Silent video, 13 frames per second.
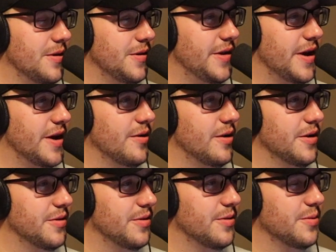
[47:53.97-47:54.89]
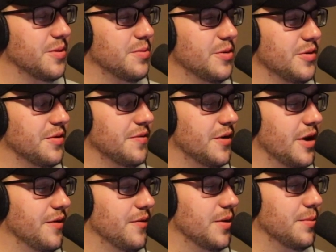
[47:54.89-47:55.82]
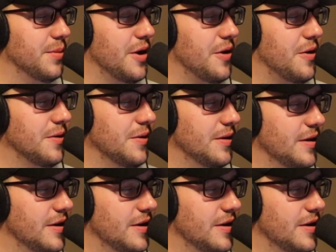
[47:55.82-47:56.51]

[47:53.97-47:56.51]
taking lessons with Mr. Fife at Bell.